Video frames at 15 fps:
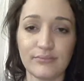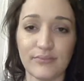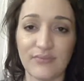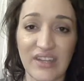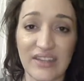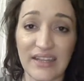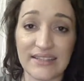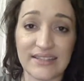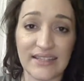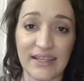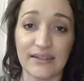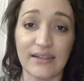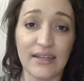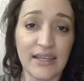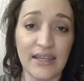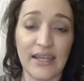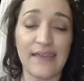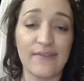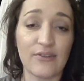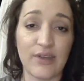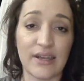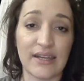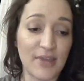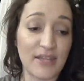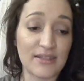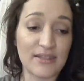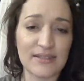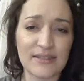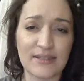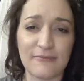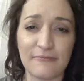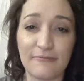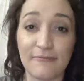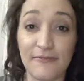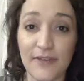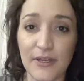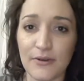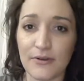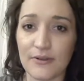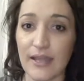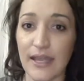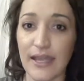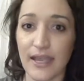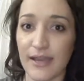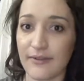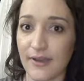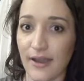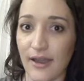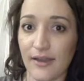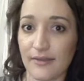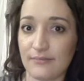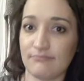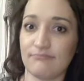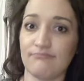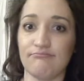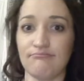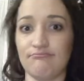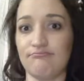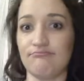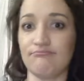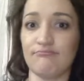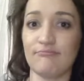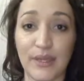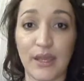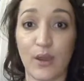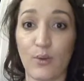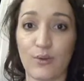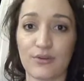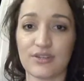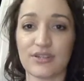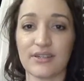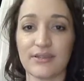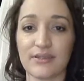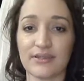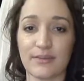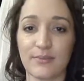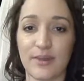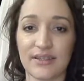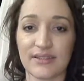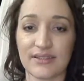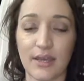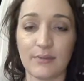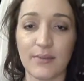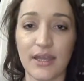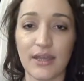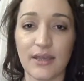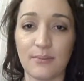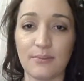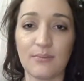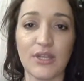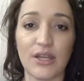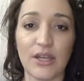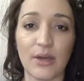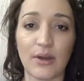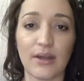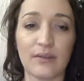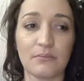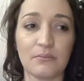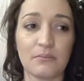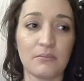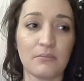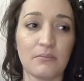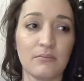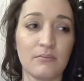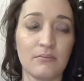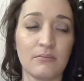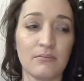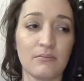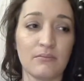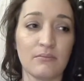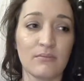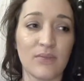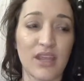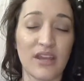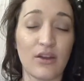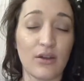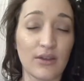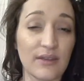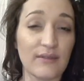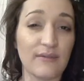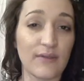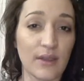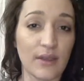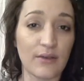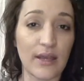that's it. Even right now, it doesn't feel like I've got oranges in my stomach. I can hardly feel it right